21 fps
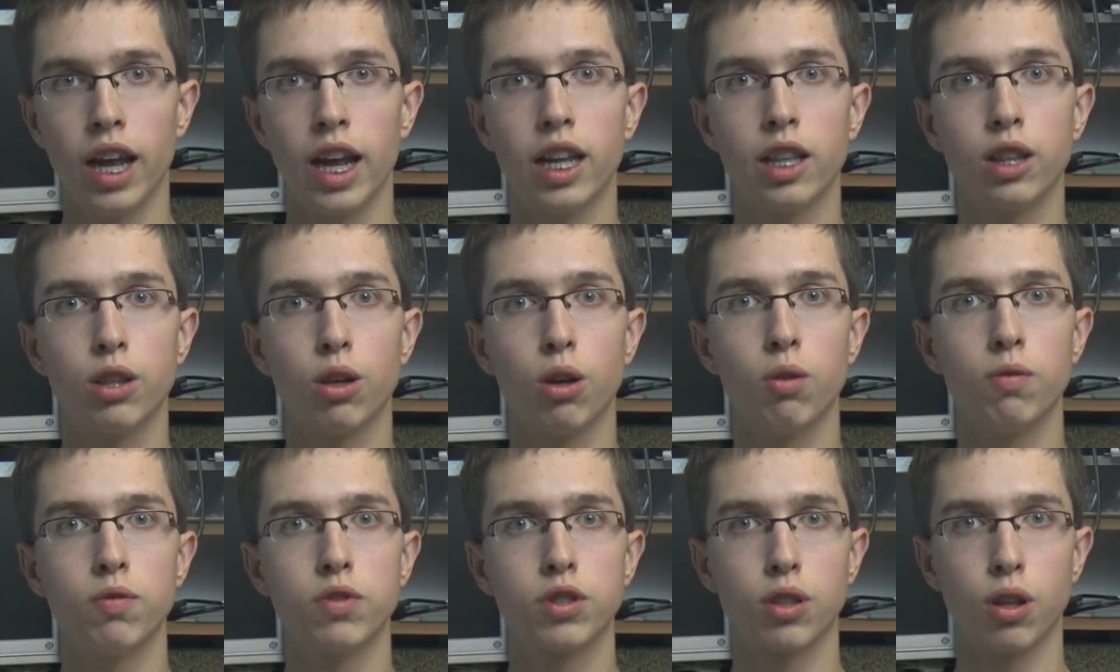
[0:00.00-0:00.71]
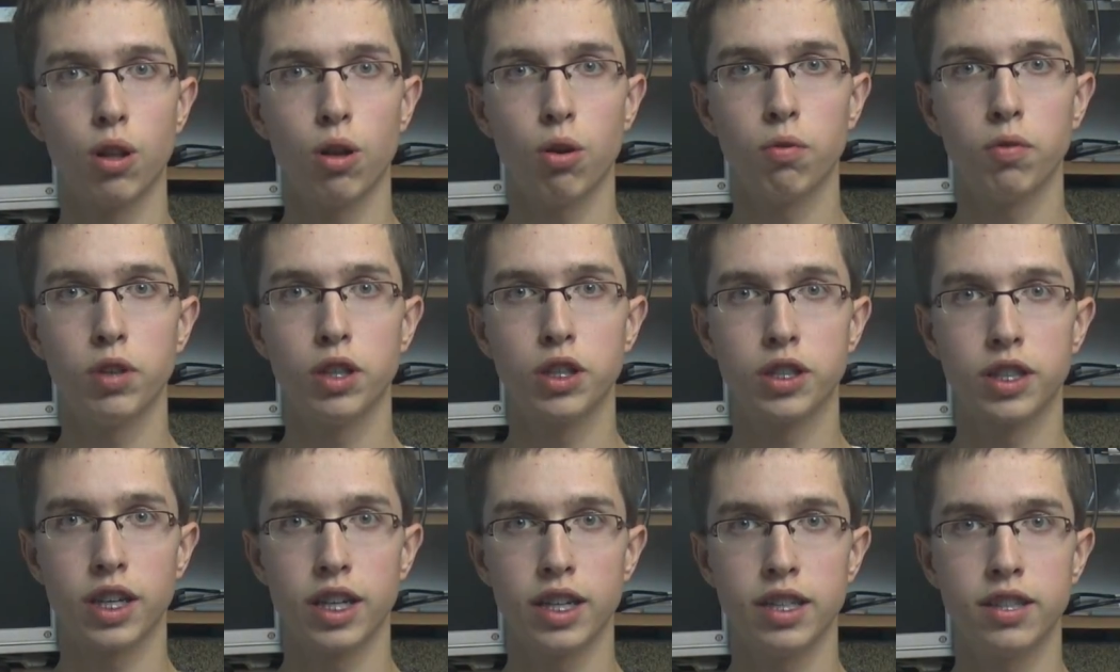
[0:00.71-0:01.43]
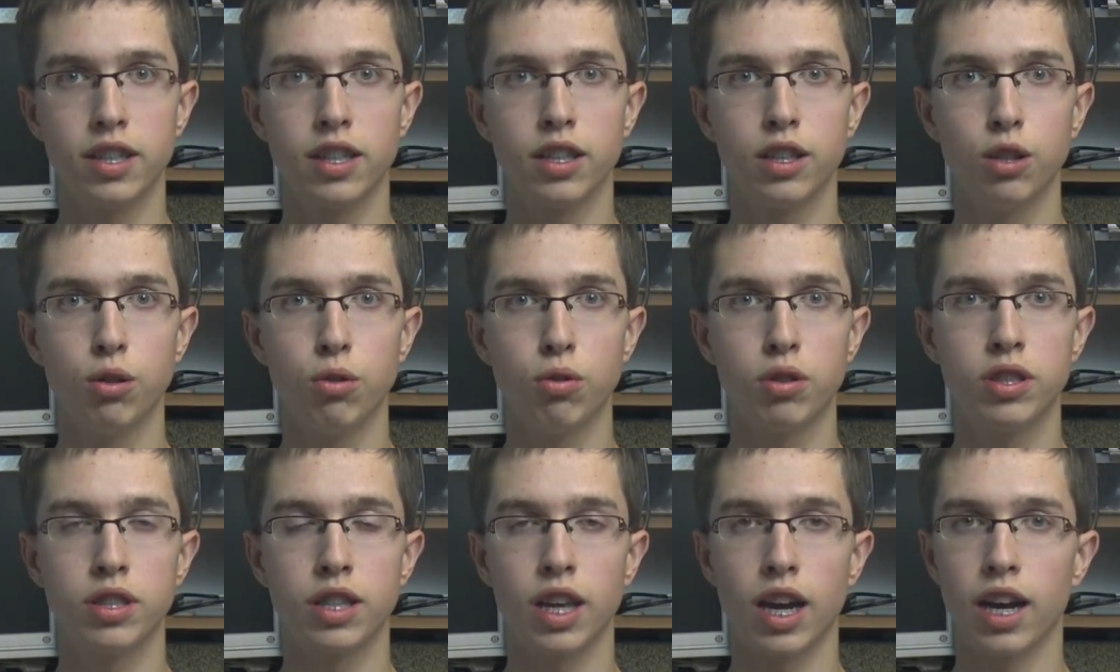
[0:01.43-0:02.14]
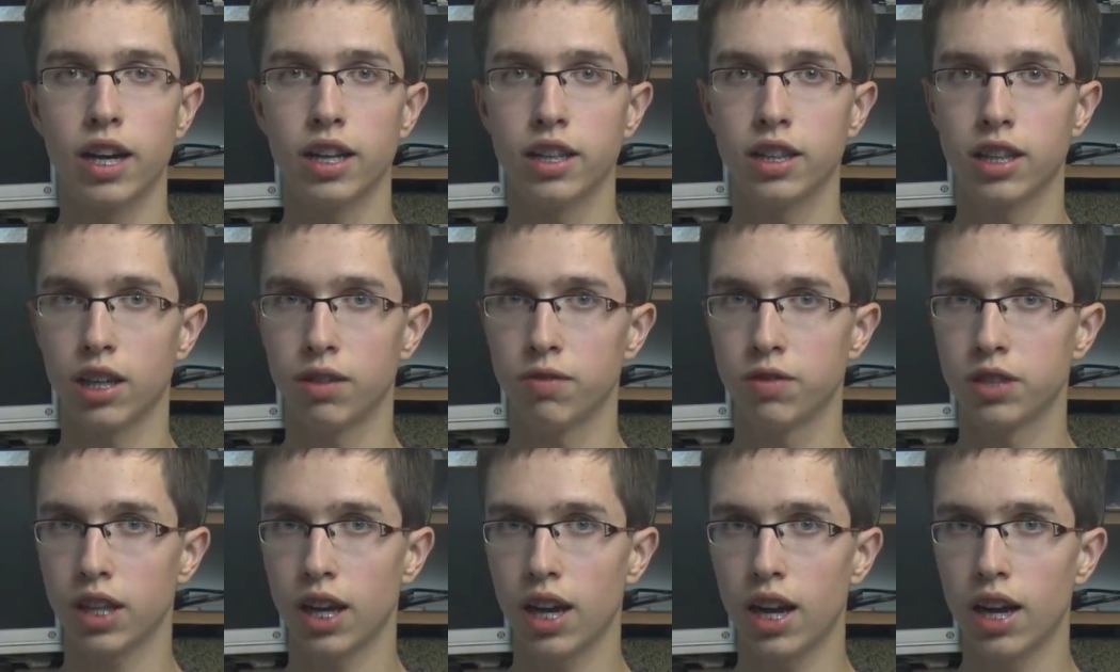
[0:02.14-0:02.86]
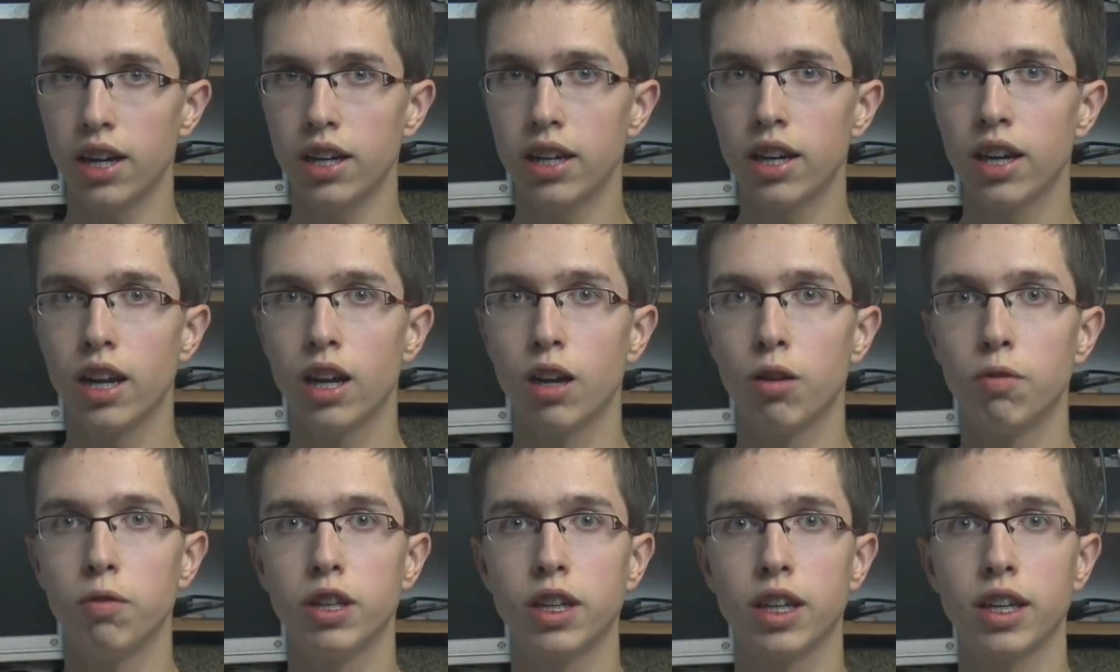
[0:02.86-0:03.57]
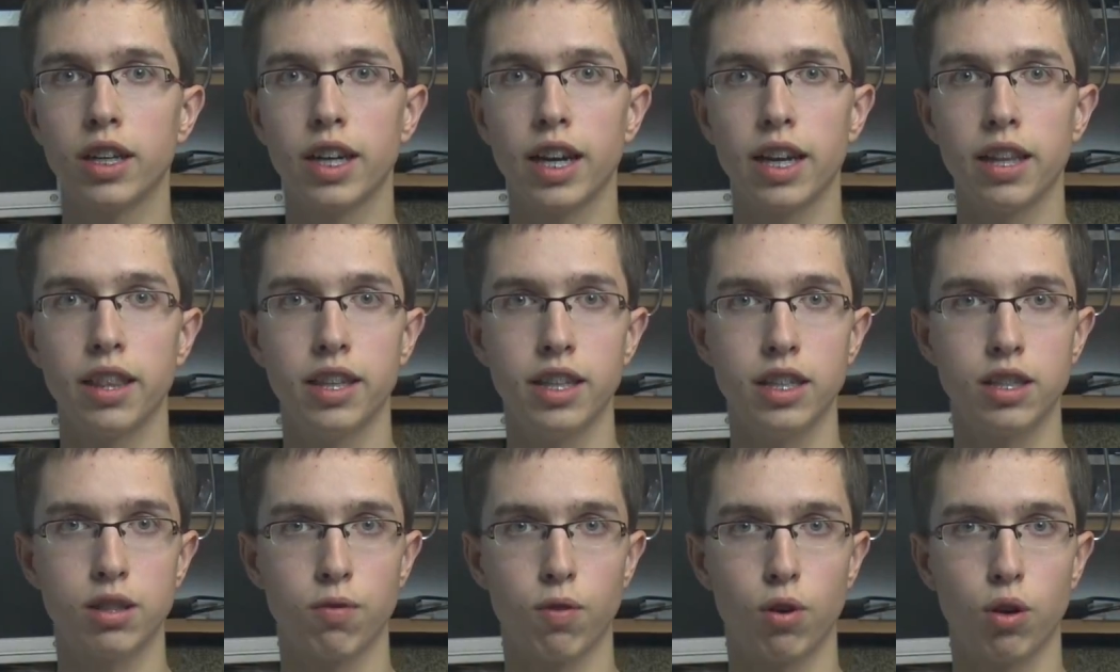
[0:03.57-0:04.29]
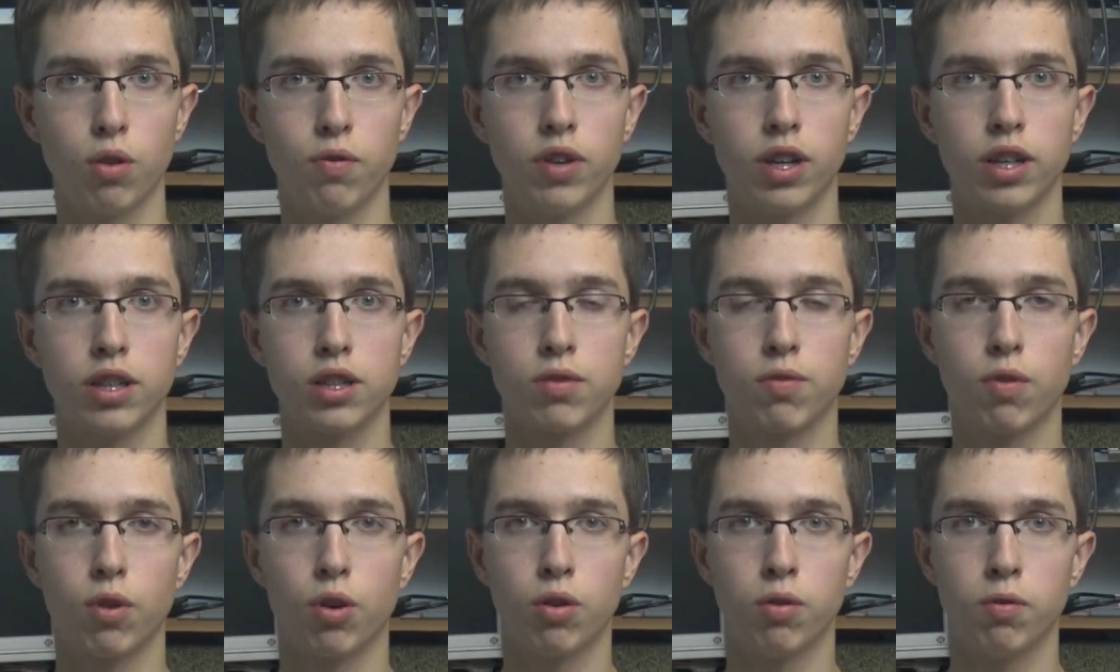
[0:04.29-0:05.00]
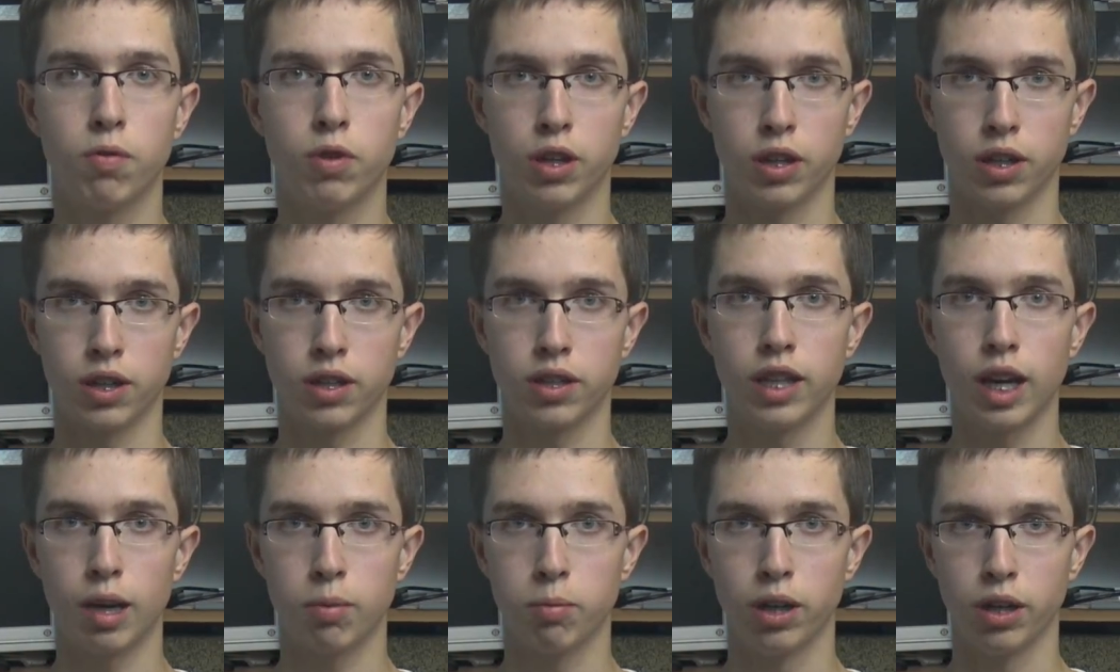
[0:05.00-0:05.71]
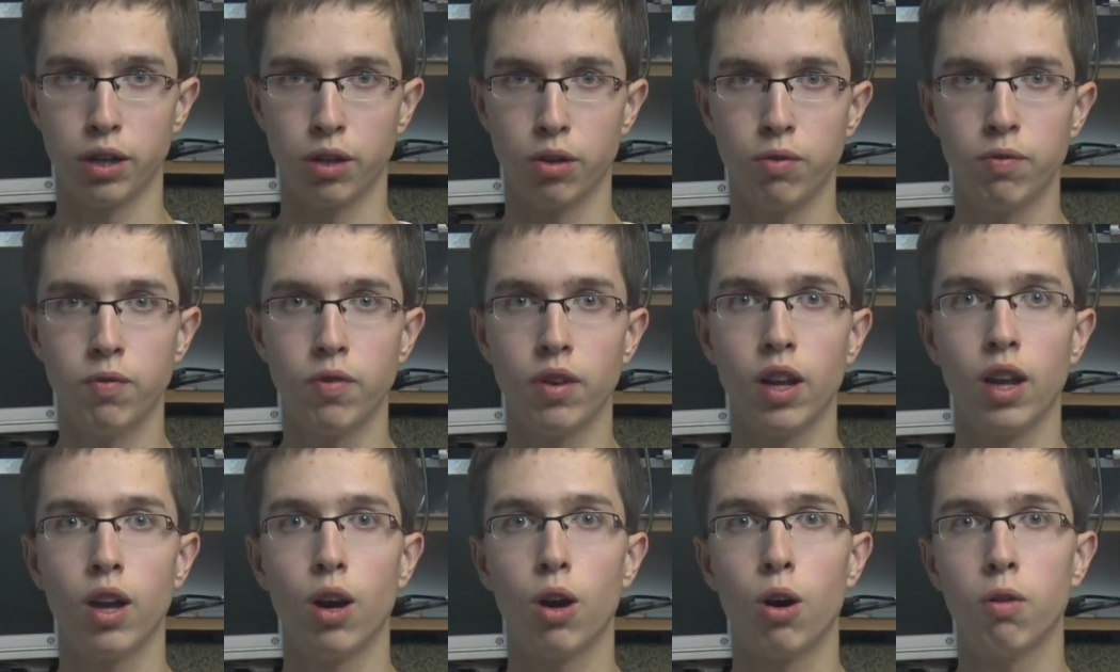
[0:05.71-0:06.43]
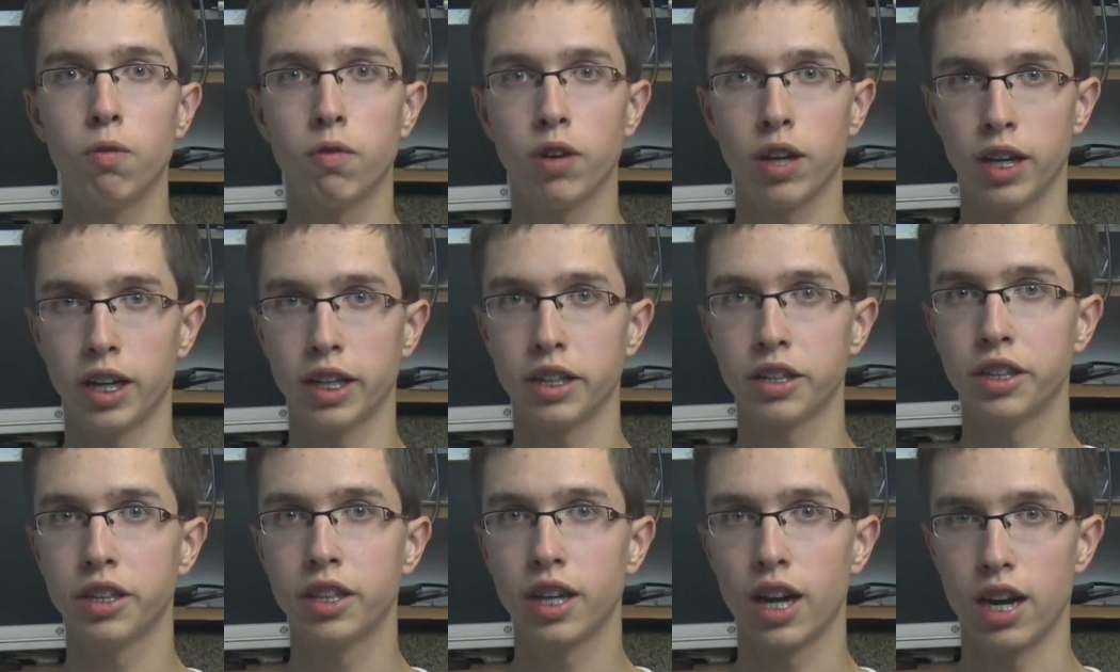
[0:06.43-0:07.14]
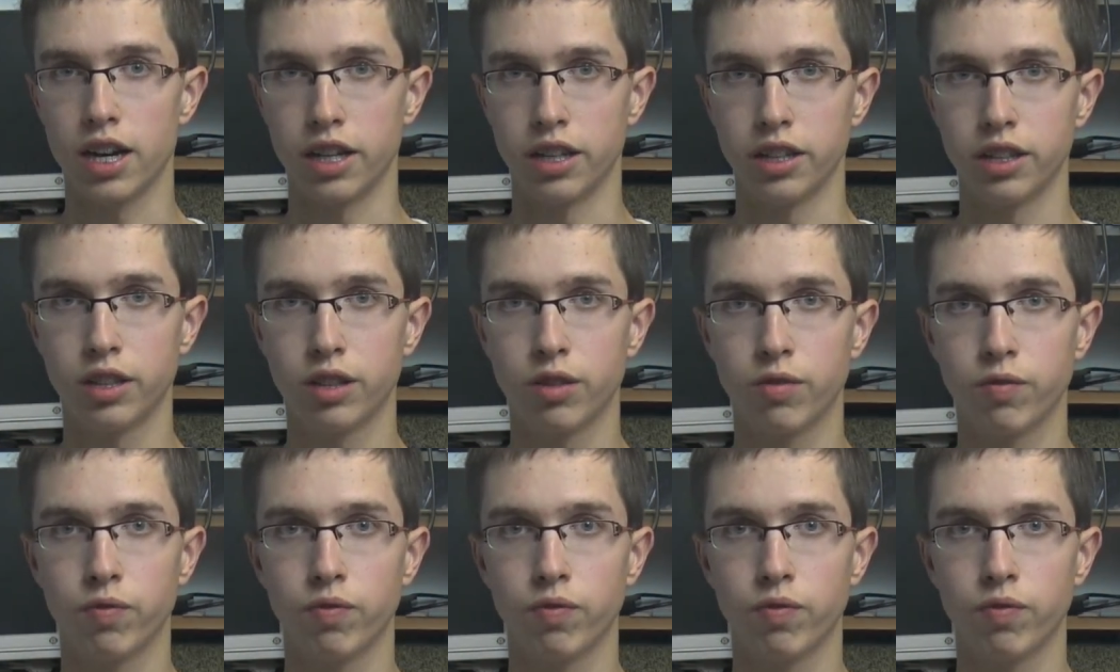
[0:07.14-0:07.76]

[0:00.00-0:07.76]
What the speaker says: and Ohm's law, which says that U is I times R, we can get these formulas for work, W, of electric current.